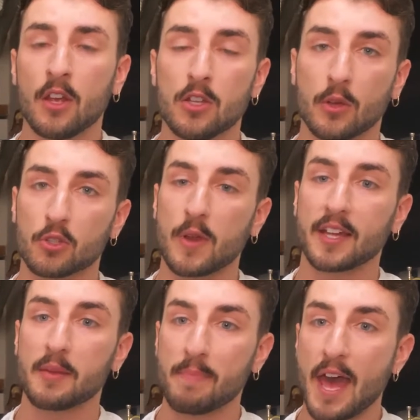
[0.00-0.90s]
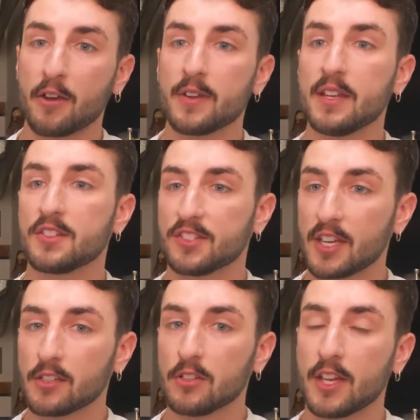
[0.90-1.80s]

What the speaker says: you can track the battery, signal,